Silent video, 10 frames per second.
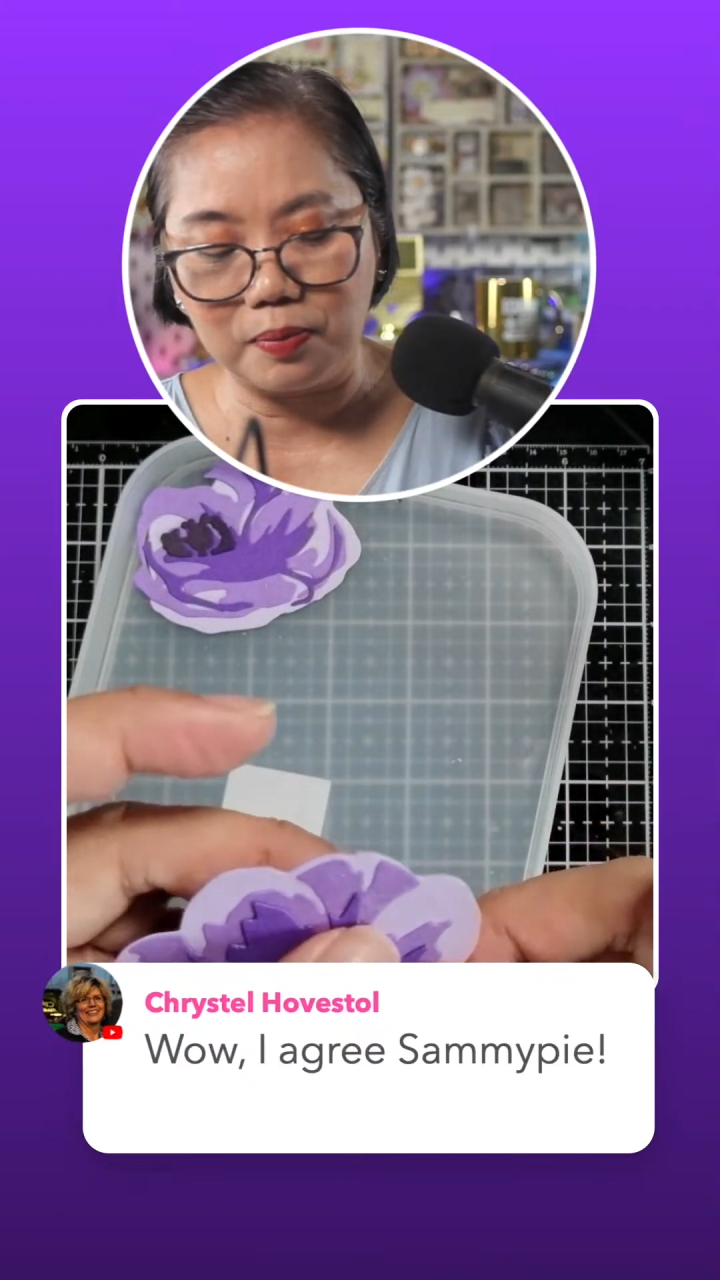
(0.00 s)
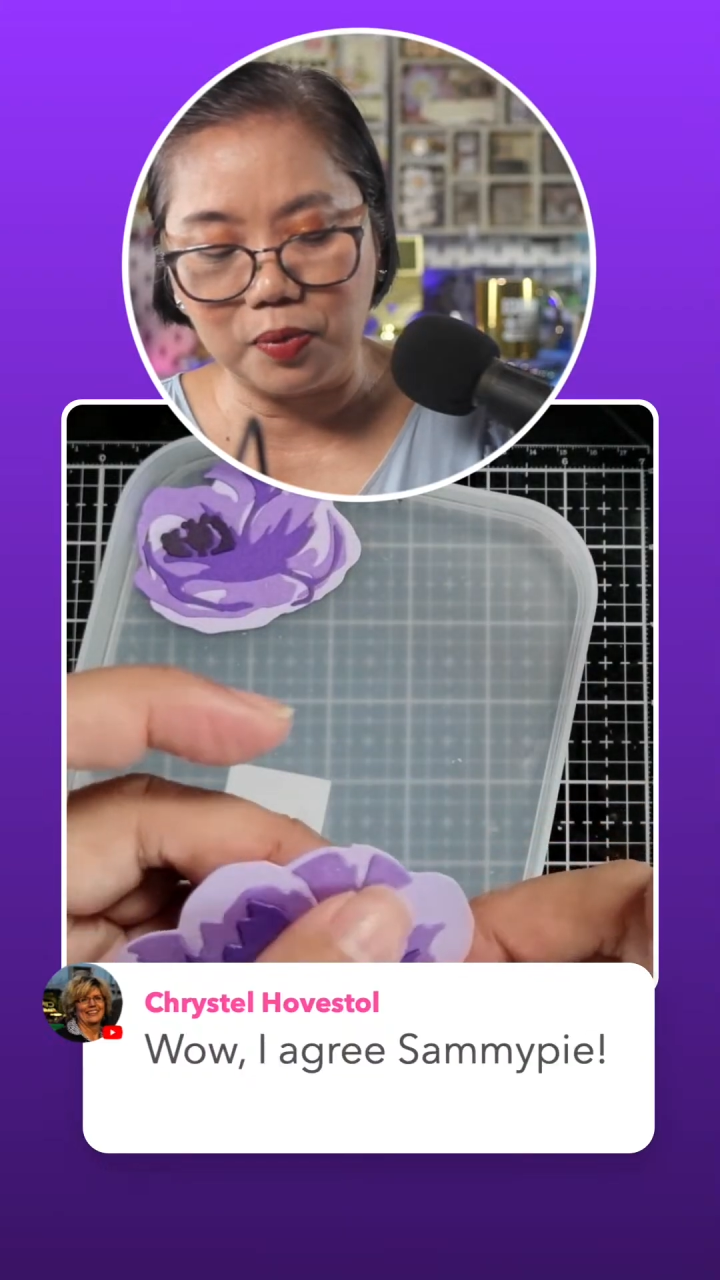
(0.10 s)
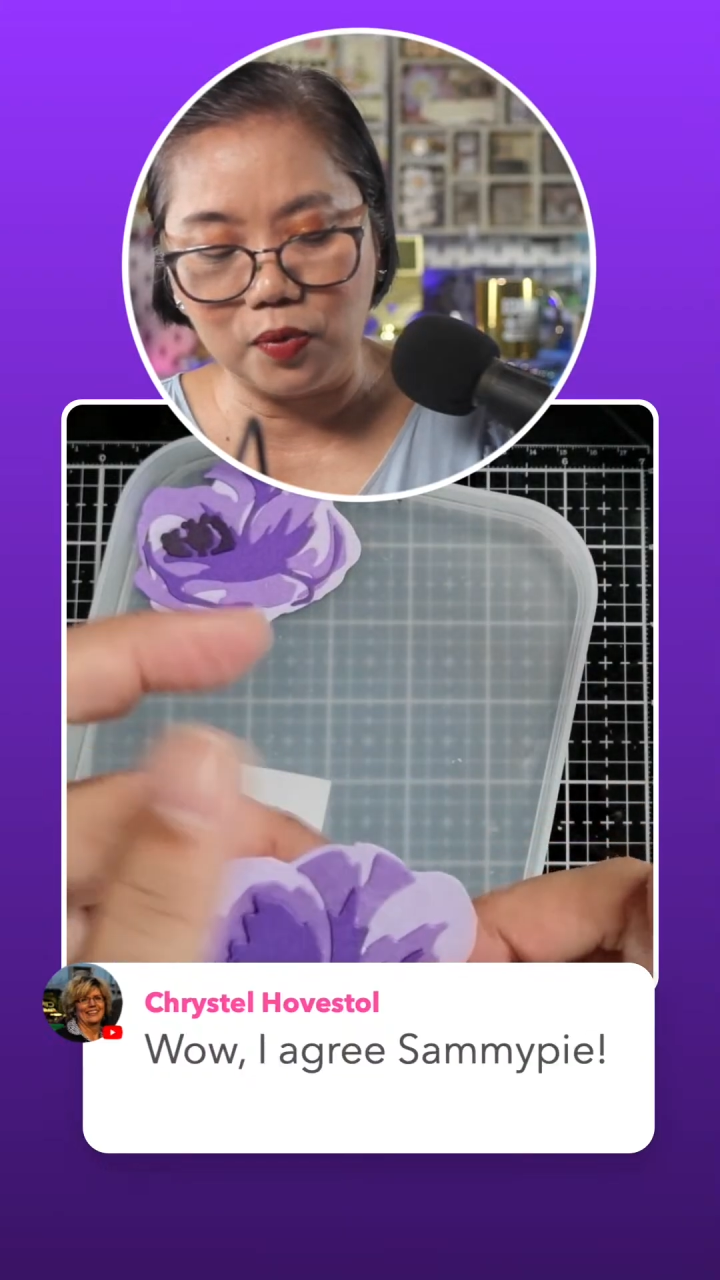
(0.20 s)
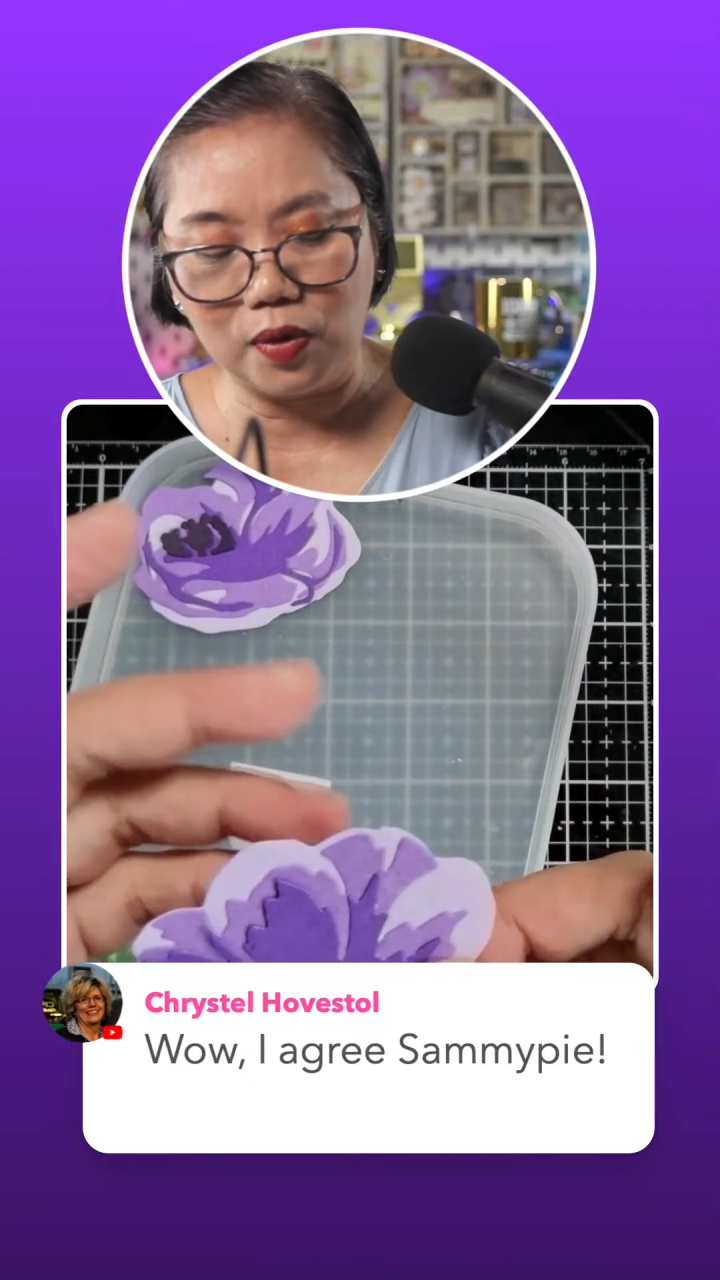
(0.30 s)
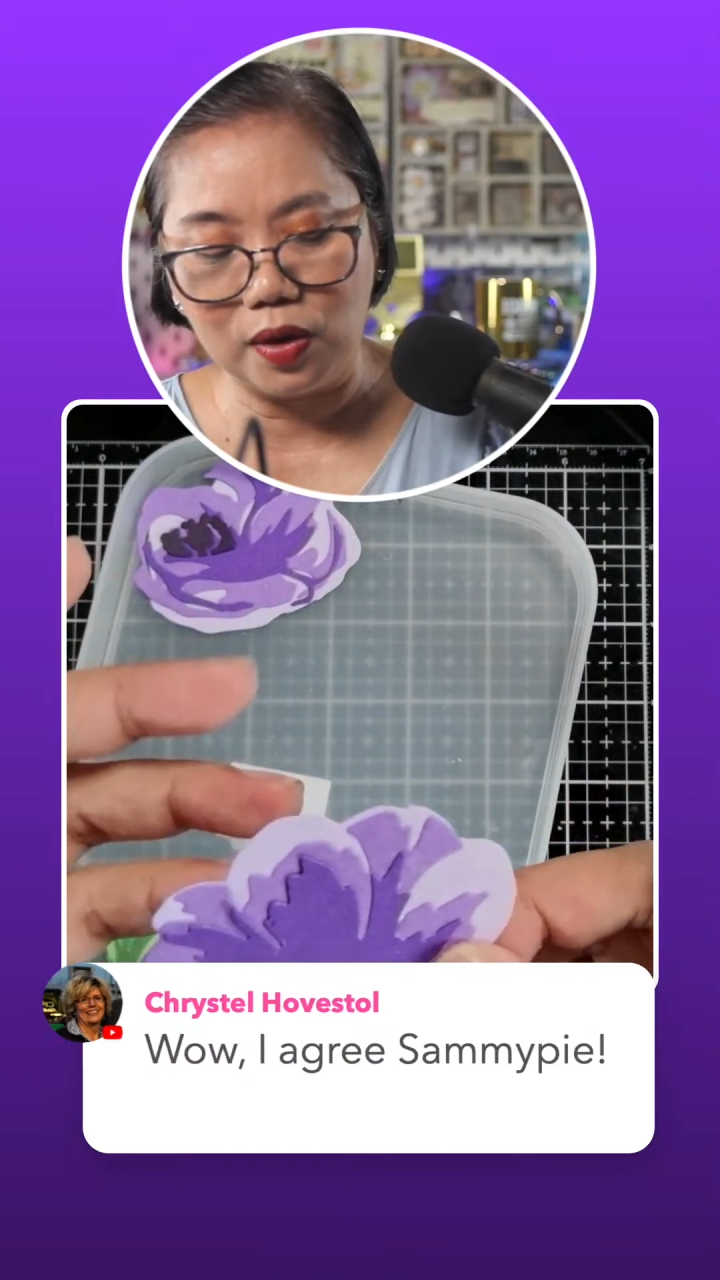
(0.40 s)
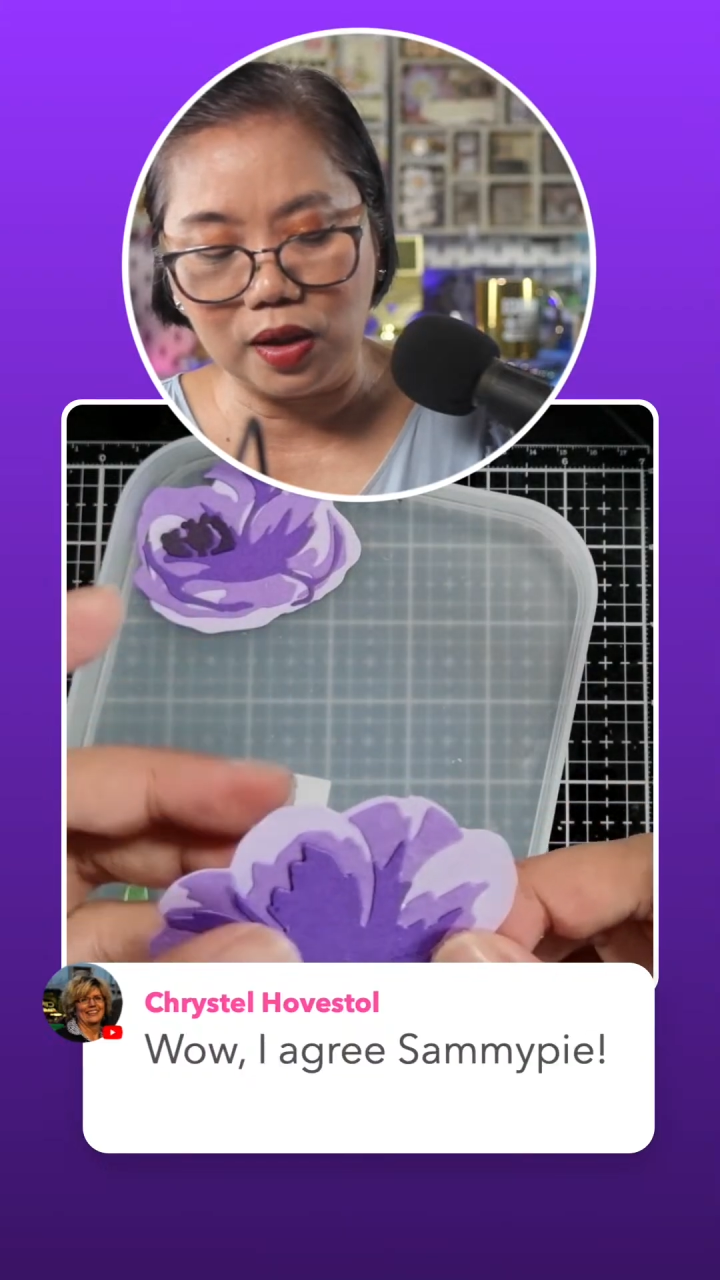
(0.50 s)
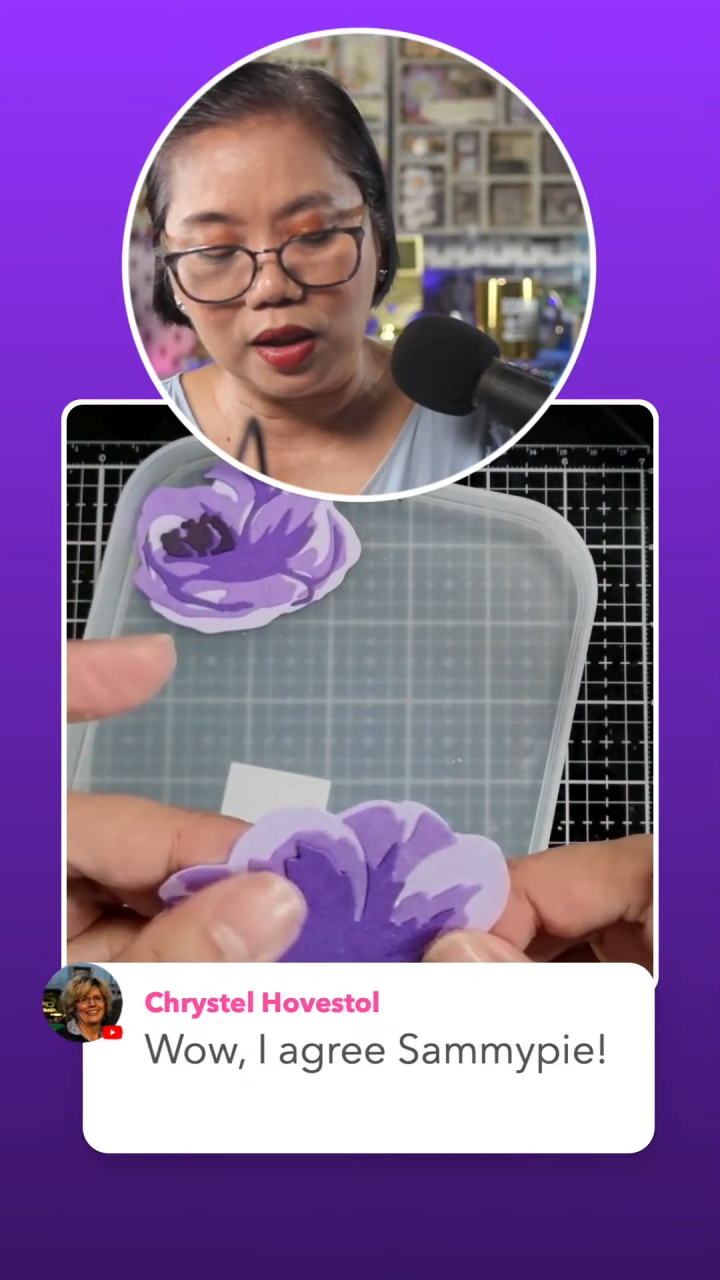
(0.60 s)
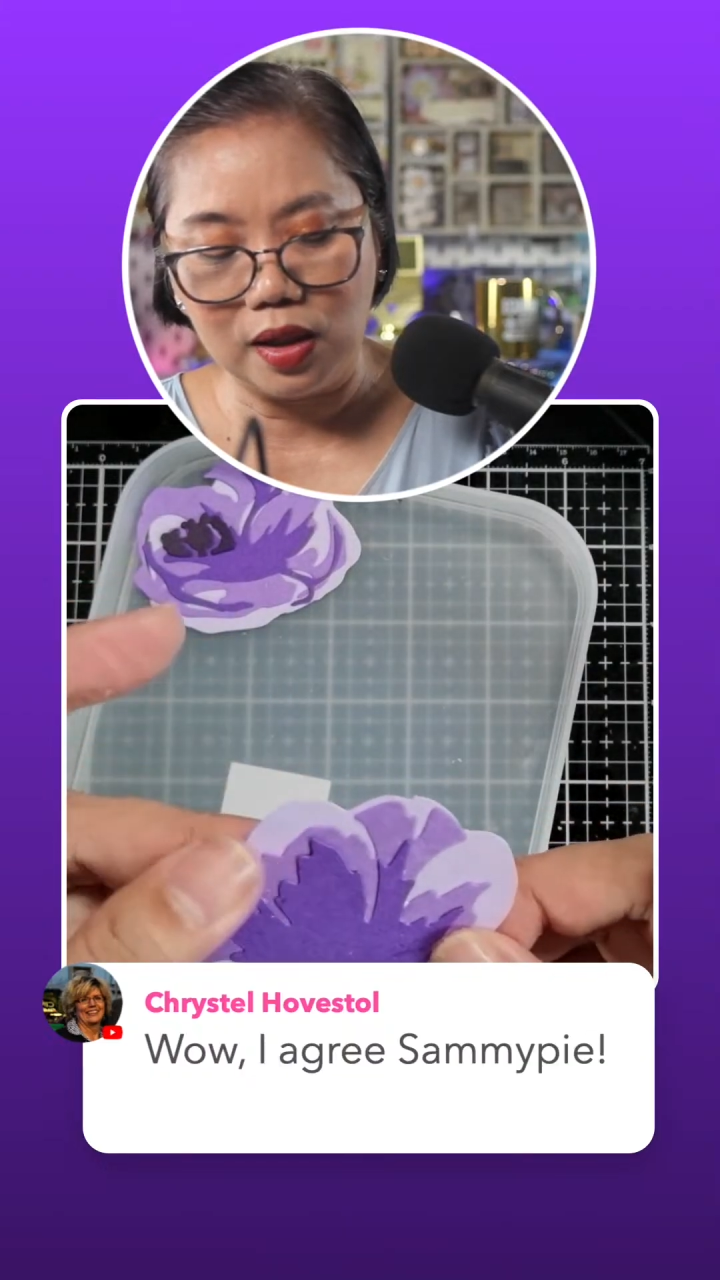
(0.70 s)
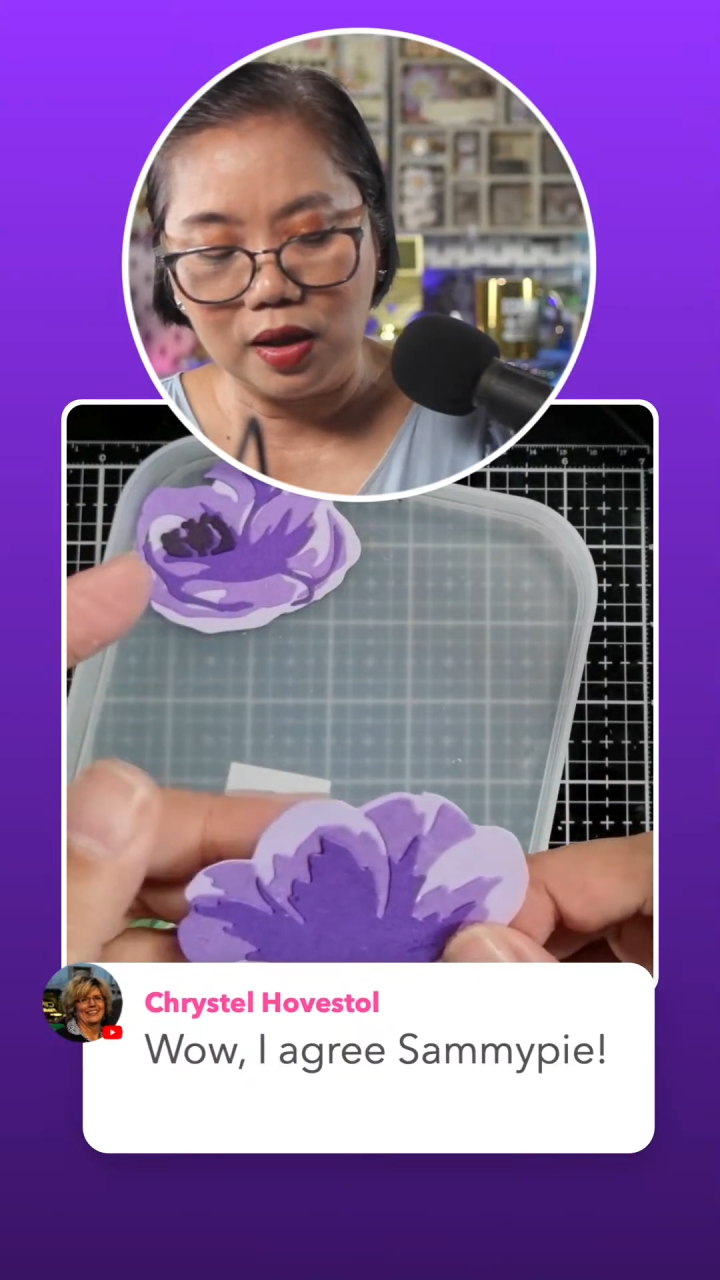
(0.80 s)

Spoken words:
pull,